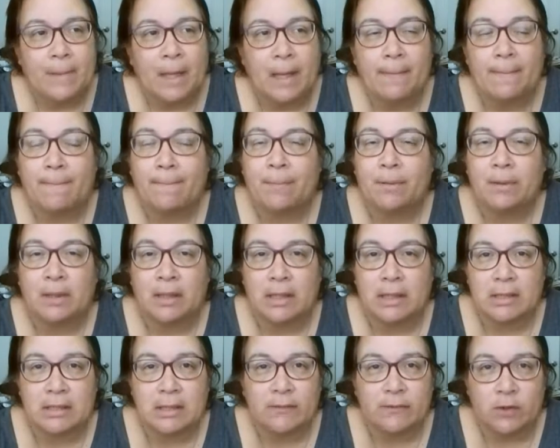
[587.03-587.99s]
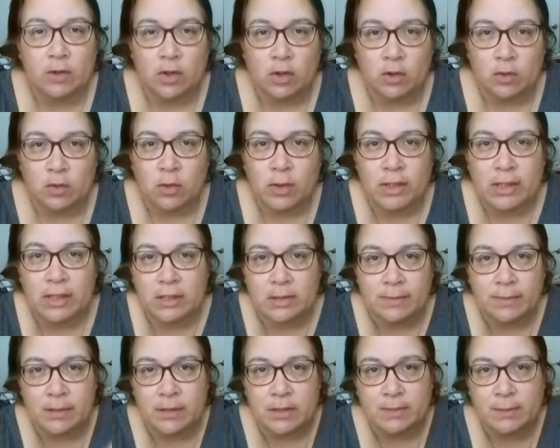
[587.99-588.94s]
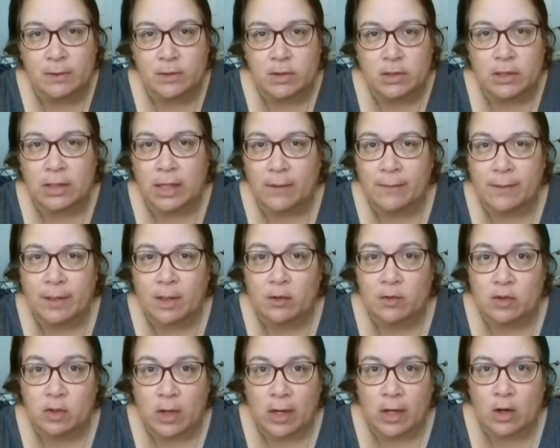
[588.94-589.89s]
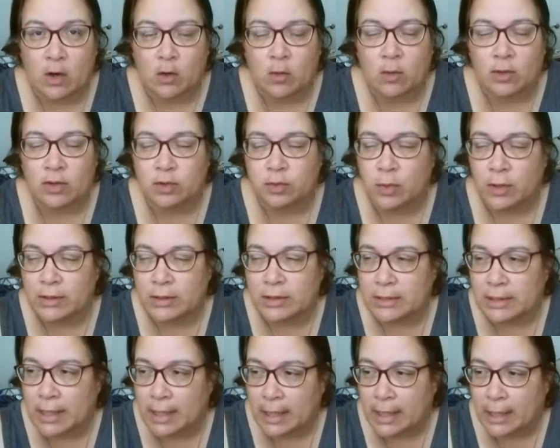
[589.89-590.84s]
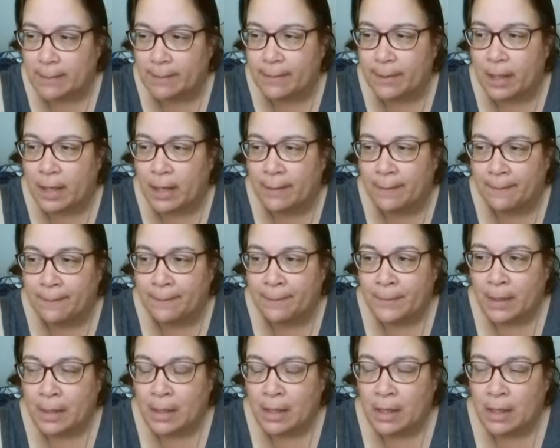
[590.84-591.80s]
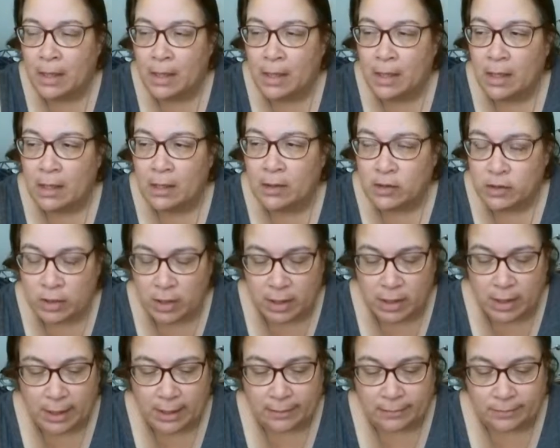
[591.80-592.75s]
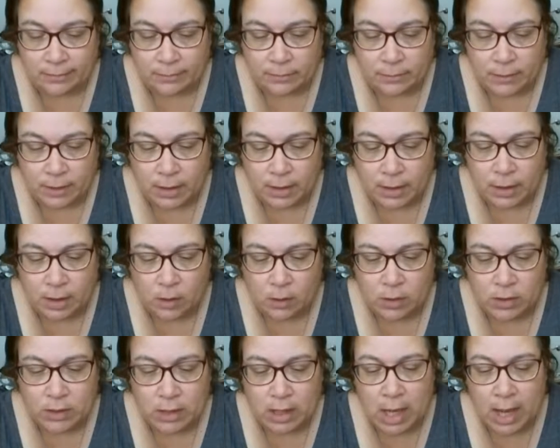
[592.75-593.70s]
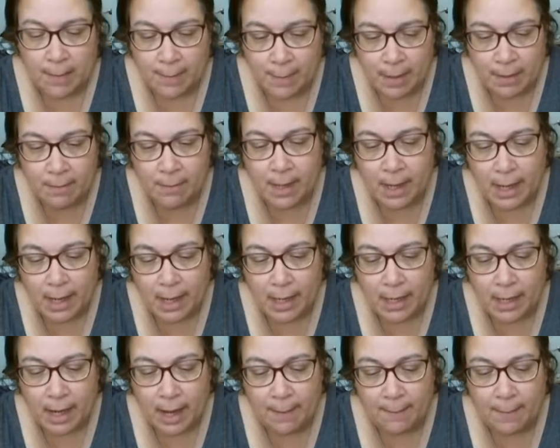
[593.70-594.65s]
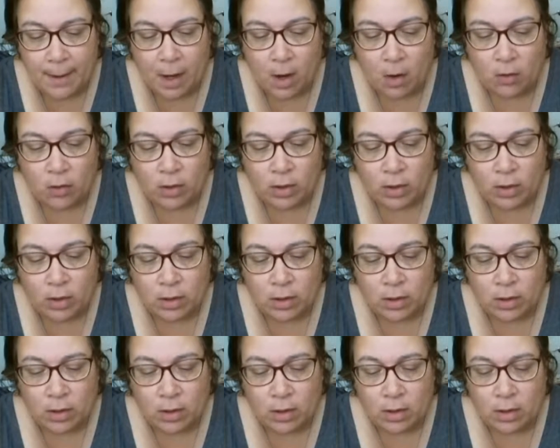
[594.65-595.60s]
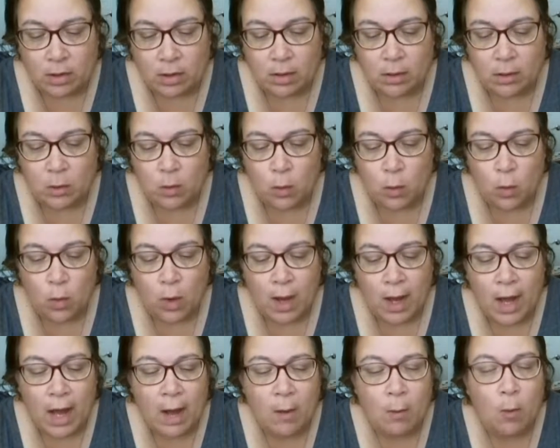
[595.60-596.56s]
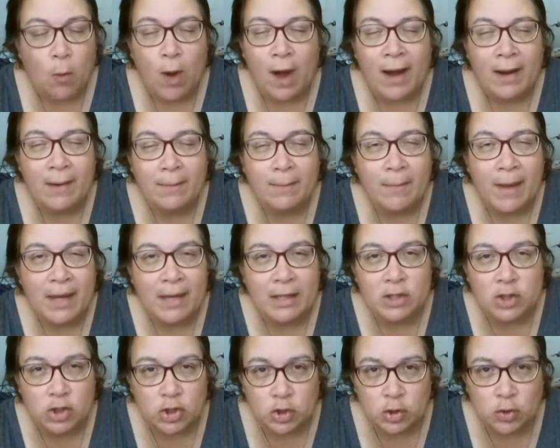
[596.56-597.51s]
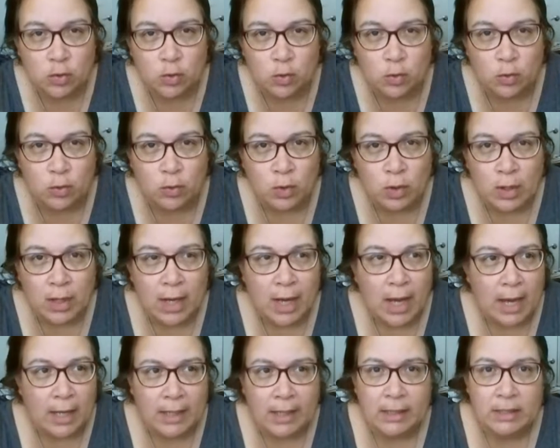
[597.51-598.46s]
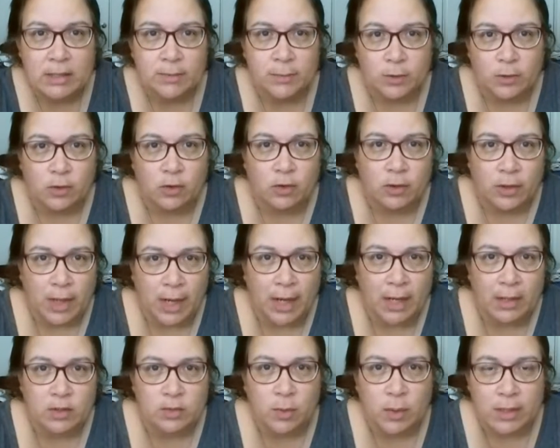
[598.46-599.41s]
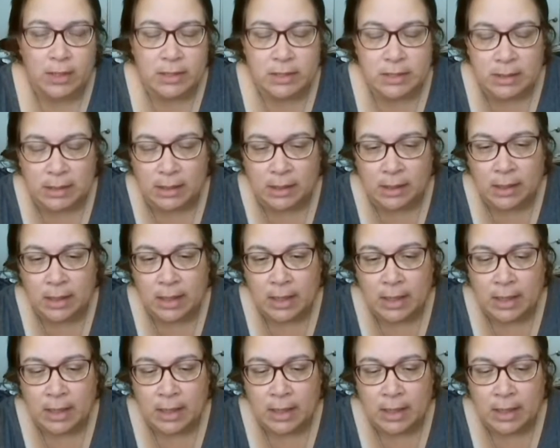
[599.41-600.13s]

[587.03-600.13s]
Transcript: And please, if you know who it is, please post it down below so I know which one said it. But here's the thing. There was a comment made about what makes you an expert on XYZ.